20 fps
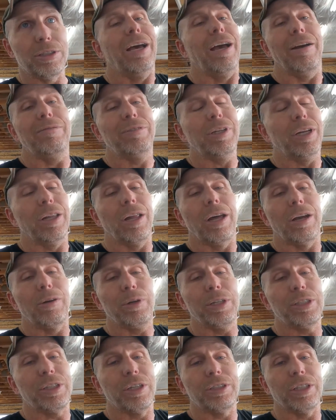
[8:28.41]
I've done a lot
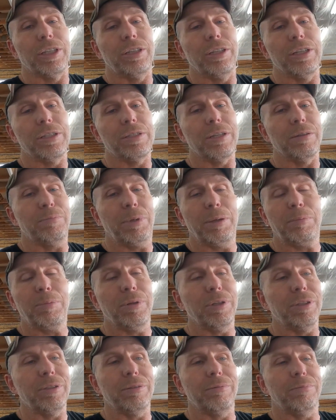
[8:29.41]
of research on this.
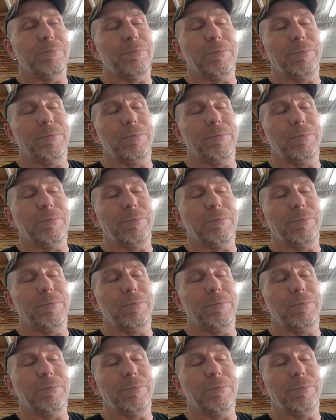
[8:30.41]
People